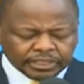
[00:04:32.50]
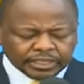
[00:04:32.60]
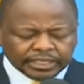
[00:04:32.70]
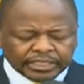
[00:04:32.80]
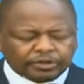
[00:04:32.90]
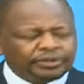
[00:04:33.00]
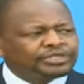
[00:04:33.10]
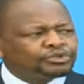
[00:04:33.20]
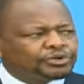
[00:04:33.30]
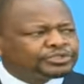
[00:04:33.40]
In order
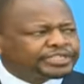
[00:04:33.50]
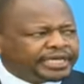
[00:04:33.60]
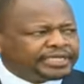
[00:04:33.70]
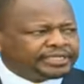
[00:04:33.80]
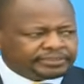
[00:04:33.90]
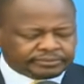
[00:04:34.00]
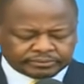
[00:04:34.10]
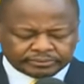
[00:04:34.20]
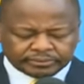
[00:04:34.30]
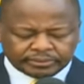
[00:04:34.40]
to contain
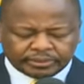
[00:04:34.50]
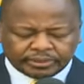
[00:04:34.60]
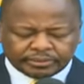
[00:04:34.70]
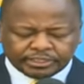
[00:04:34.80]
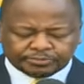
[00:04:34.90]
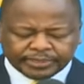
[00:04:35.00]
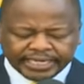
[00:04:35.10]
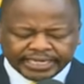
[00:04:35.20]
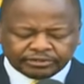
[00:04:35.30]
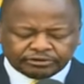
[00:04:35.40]
the
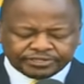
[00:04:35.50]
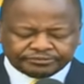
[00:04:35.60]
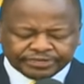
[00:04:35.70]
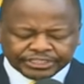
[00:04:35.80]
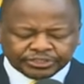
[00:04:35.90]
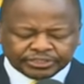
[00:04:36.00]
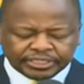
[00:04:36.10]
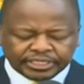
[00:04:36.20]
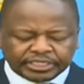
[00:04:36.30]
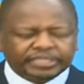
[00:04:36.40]
spread of infection
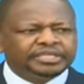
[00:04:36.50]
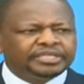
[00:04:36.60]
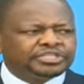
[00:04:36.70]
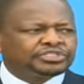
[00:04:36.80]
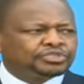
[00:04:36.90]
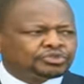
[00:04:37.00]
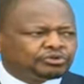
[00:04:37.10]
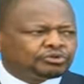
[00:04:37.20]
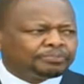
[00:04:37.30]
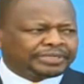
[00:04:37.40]
in these
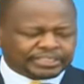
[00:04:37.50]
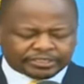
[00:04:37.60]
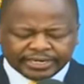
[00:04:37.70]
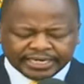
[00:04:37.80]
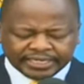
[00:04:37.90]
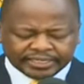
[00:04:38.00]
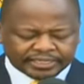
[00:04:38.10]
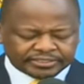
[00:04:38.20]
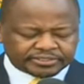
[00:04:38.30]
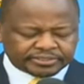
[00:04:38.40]
2 particular
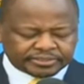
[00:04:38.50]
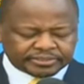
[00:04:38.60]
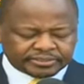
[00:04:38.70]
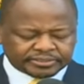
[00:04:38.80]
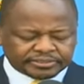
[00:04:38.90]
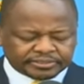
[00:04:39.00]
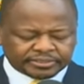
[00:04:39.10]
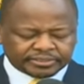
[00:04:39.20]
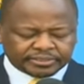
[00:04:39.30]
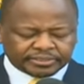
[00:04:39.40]
areas,
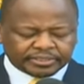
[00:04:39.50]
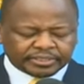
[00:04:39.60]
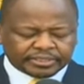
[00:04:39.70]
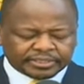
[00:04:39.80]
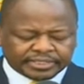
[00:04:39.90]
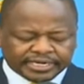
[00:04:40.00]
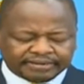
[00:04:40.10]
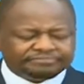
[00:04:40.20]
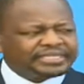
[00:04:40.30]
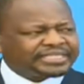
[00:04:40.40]
the
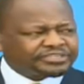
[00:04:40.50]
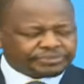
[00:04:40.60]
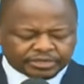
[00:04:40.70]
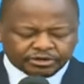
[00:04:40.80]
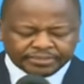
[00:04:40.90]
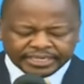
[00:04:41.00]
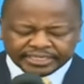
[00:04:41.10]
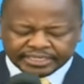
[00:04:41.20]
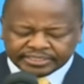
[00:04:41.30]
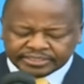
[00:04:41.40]
government has recommended